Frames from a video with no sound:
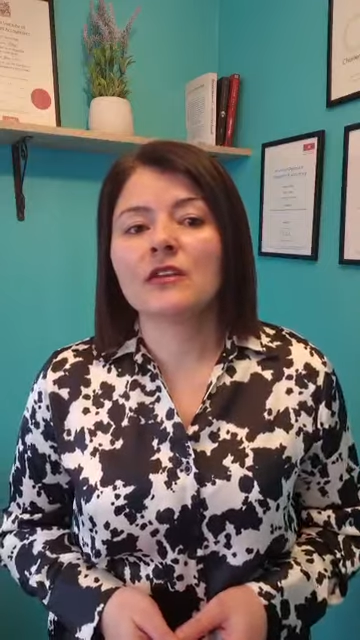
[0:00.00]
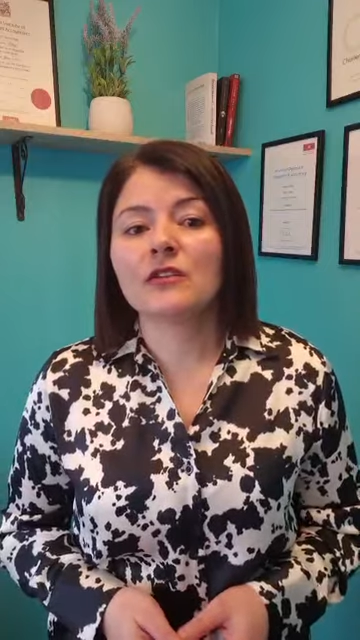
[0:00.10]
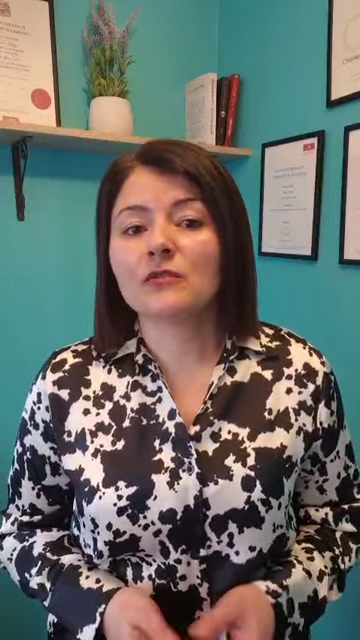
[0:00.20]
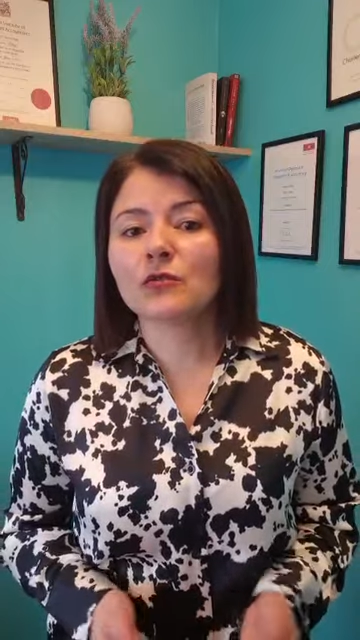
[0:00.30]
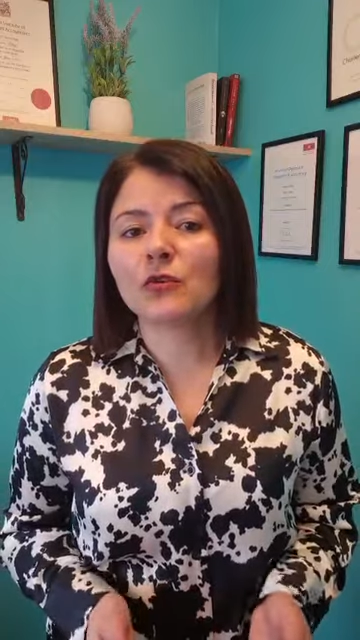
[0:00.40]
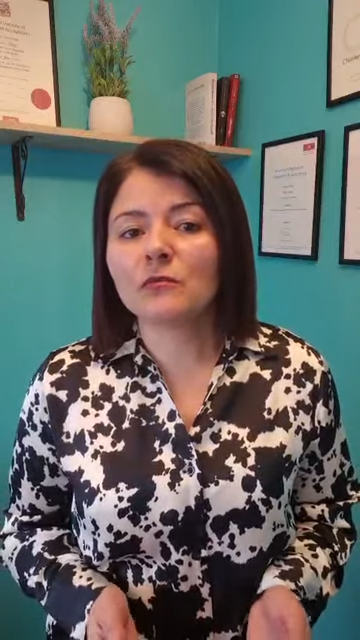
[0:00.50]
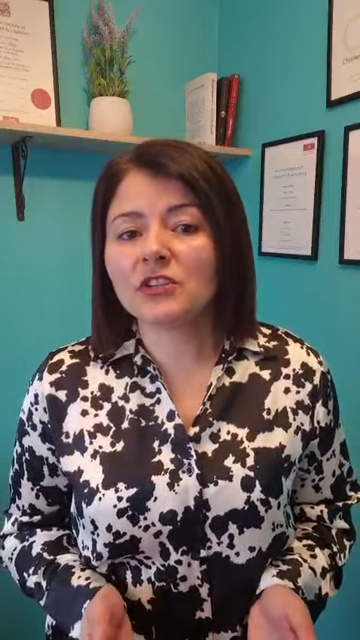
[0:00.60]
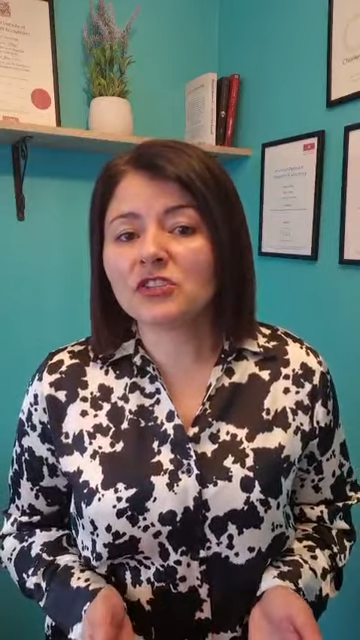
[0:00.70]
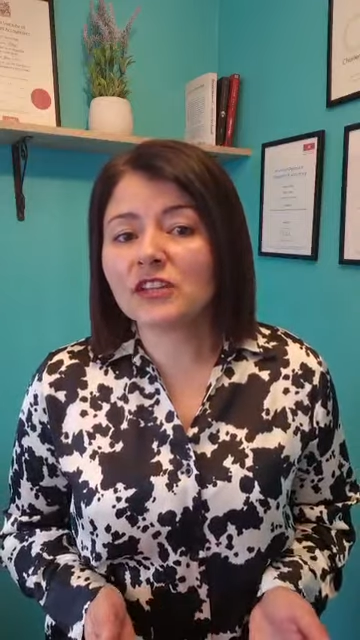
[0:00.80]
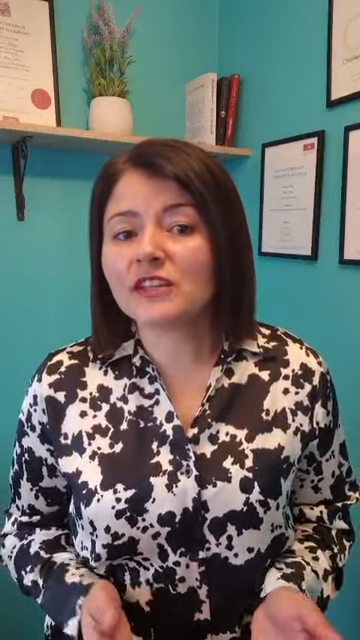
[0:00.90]
You've got
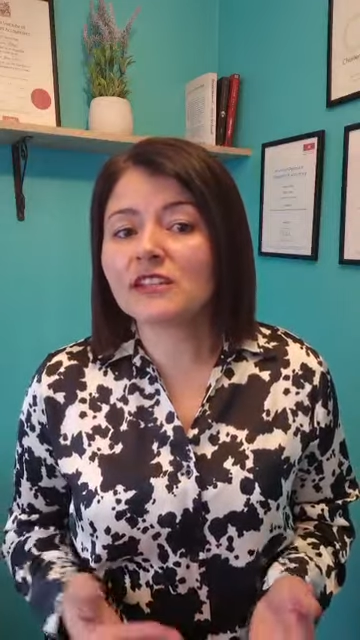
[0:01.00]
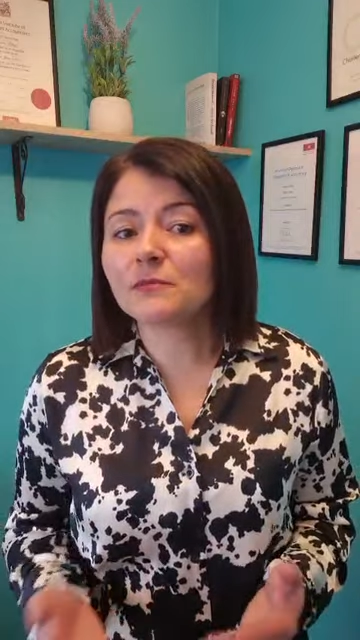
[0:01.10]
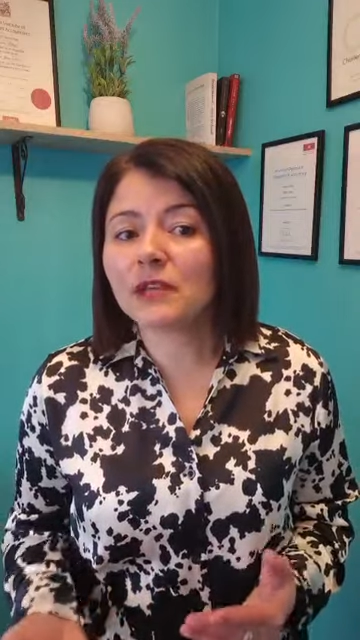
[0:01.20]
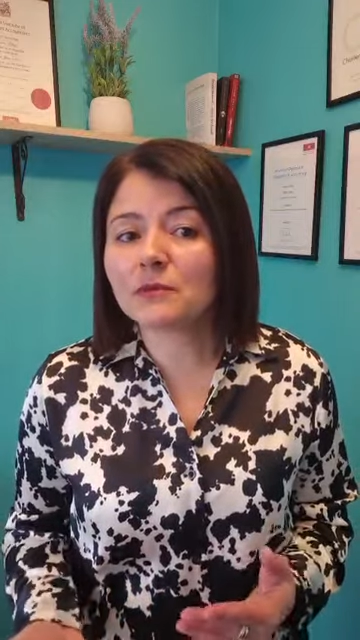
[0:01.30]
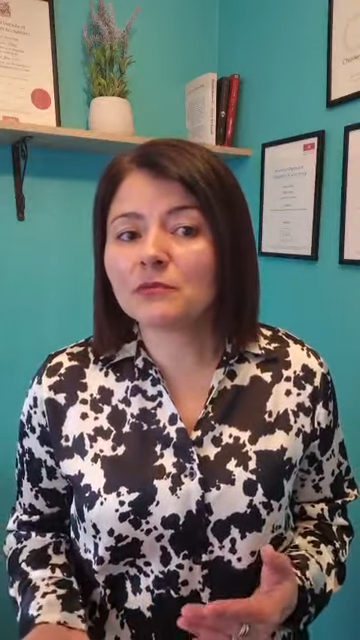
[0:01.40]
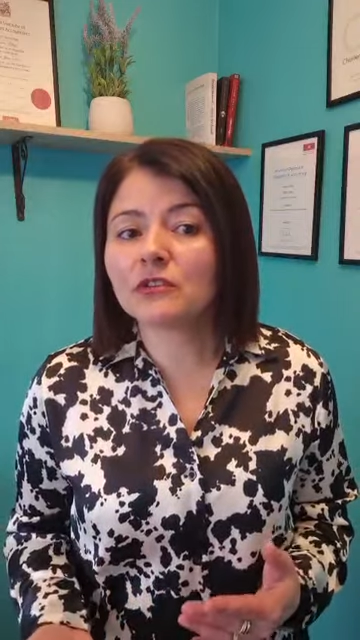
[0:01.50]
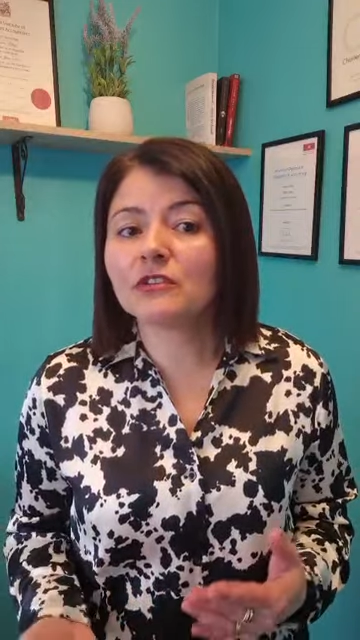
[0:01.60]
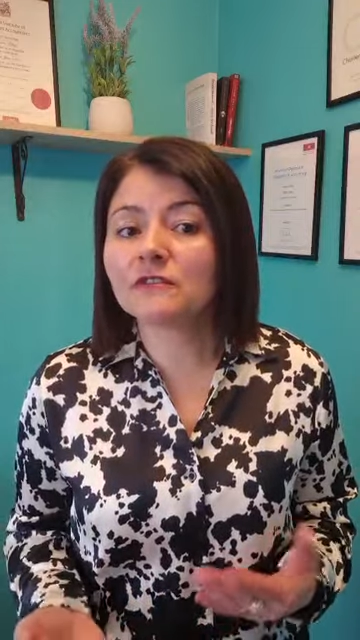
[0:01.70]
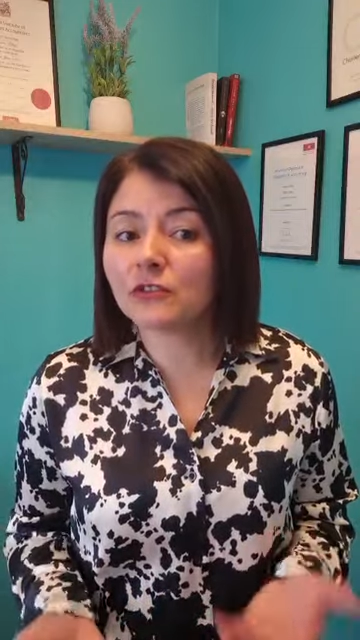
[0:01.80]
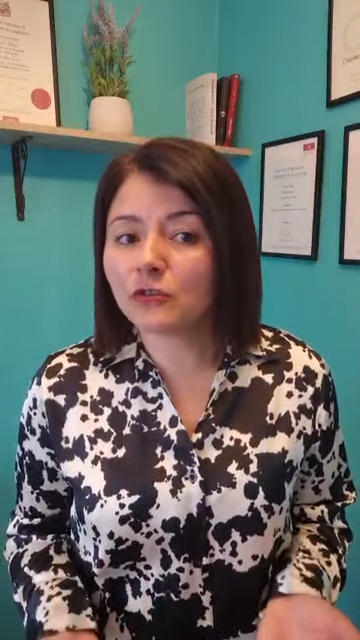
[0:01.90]
machines,
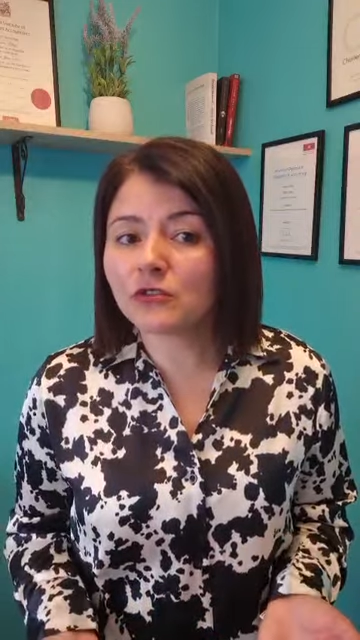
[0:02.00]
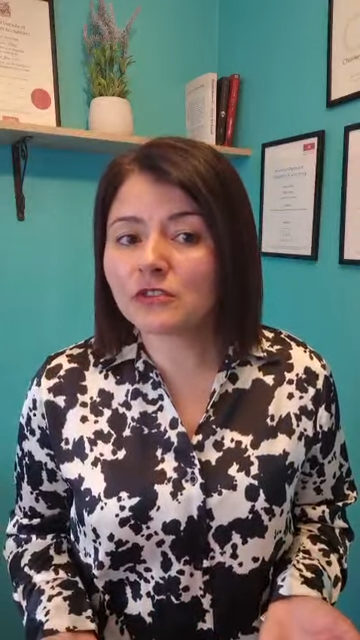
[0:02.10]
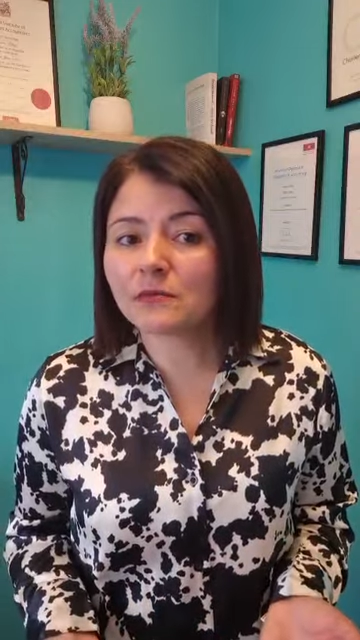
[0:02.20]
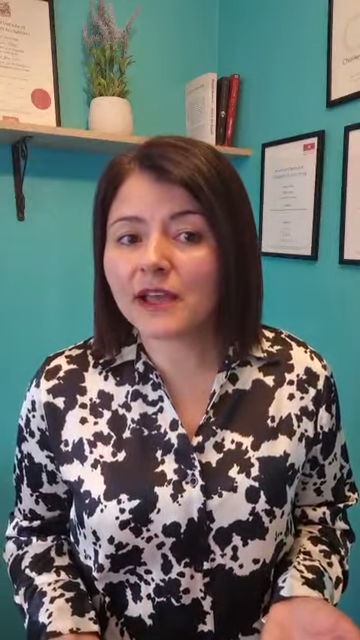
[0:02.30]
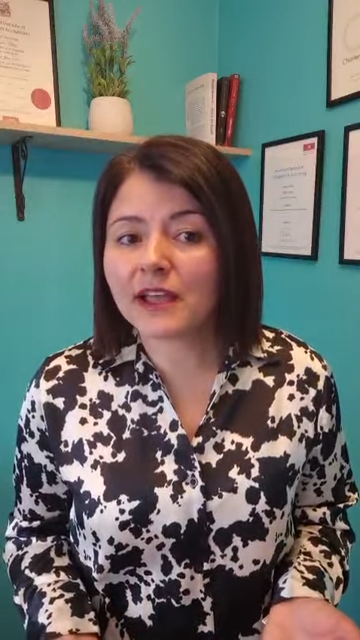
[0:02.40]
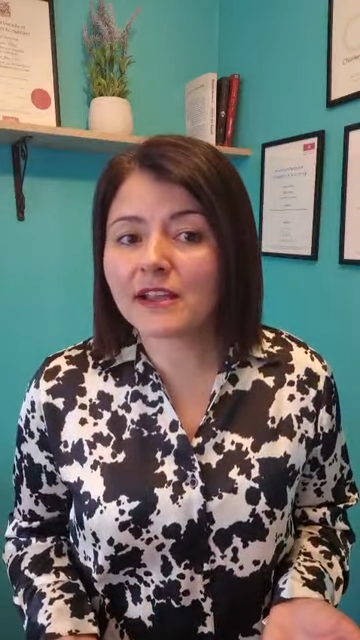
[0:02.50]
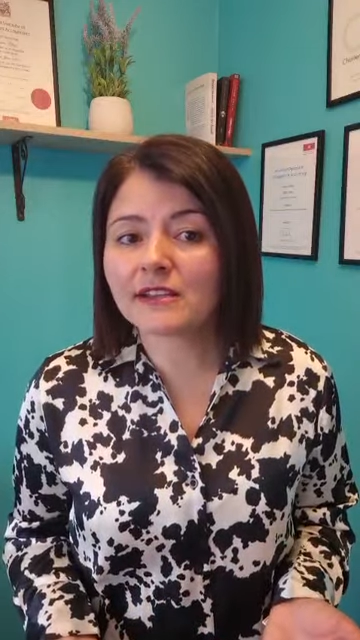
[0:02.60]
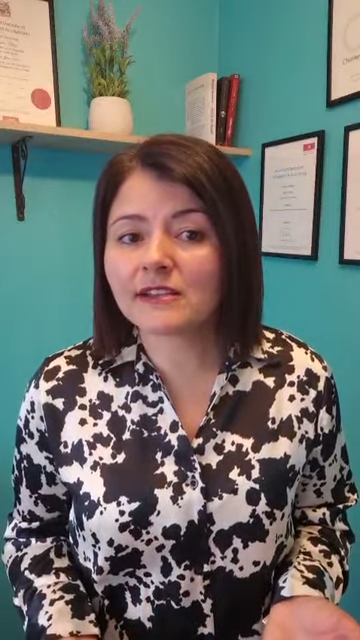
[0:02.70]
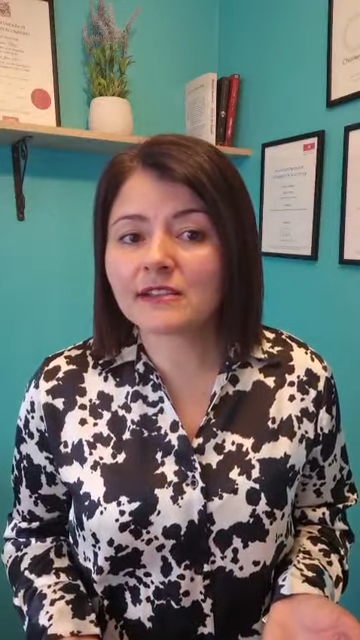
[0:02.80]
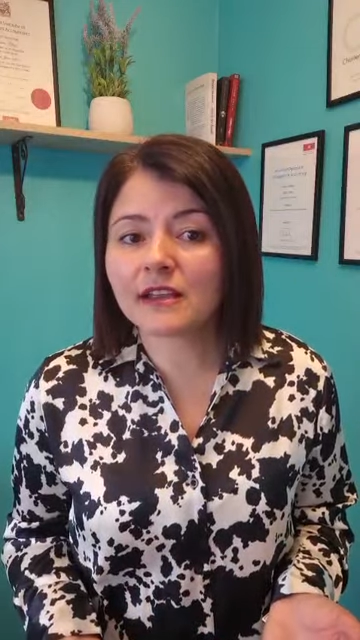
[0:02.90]
people, floor
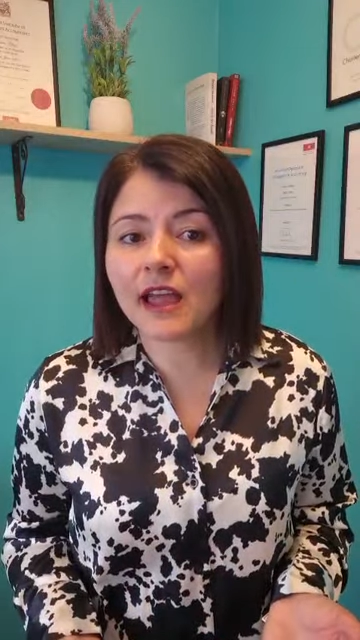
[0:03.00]
space,